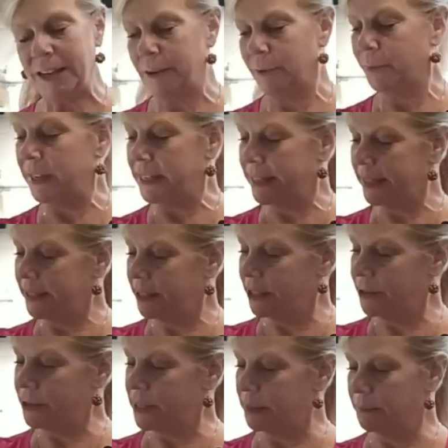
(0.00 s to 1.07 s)
We did
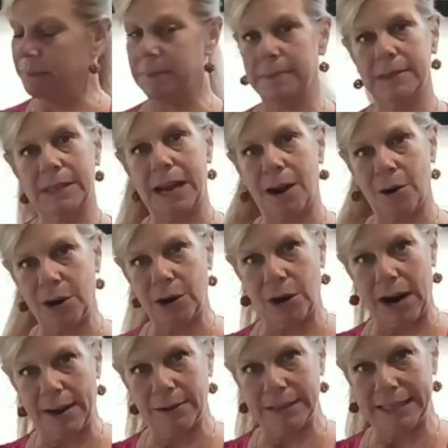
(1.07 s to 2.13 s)
do some
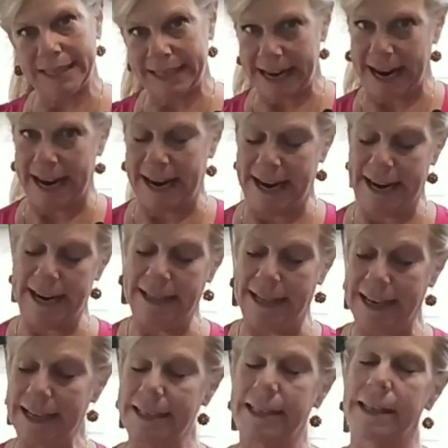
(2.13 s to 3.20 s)
sauerkraut today.
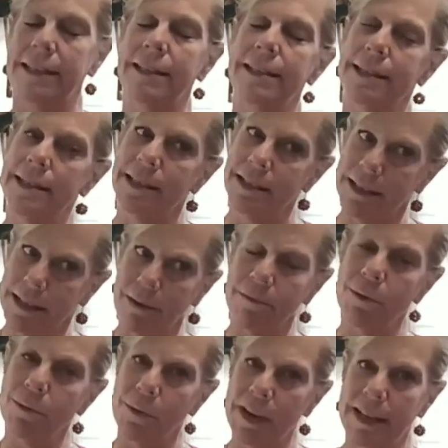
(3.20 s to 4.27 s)
Like I said, this is
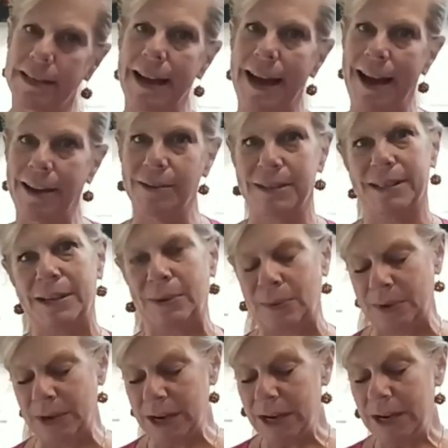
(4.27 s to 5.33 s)
several weeks out,
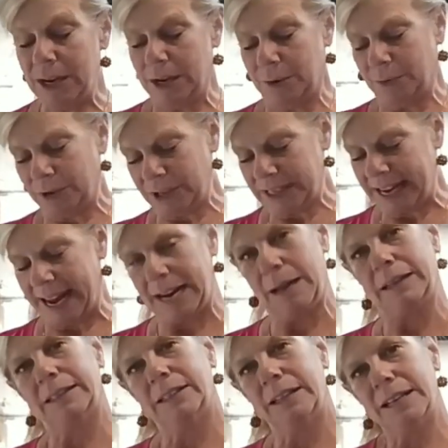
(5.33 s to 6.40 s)
so we're just kind
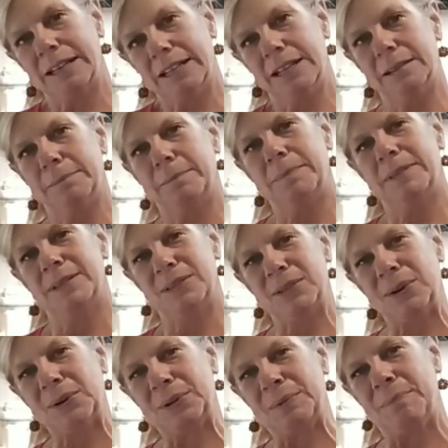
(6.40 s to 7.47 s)
of
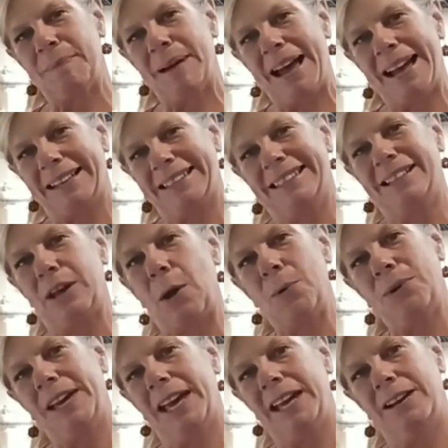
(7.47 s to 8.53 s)
circling back to the
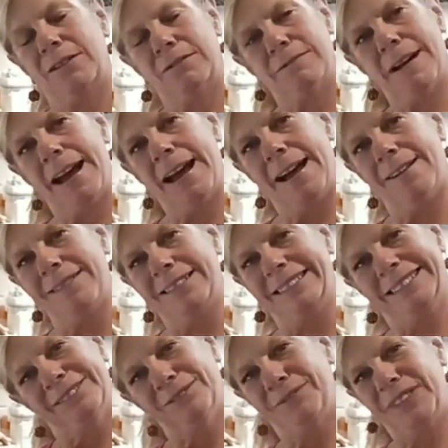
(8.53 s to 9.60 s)
OK Corral
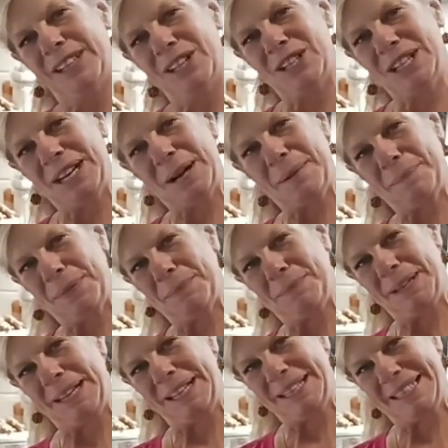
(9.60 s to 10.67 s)
and finishing up the
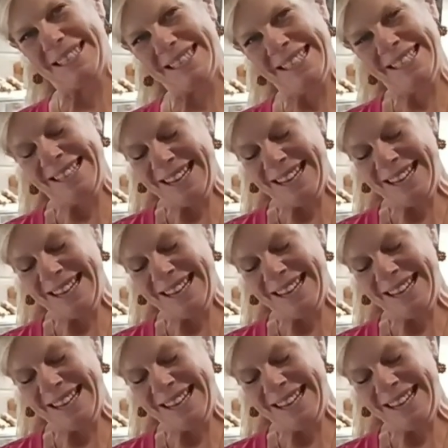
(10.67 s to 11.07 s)
beets.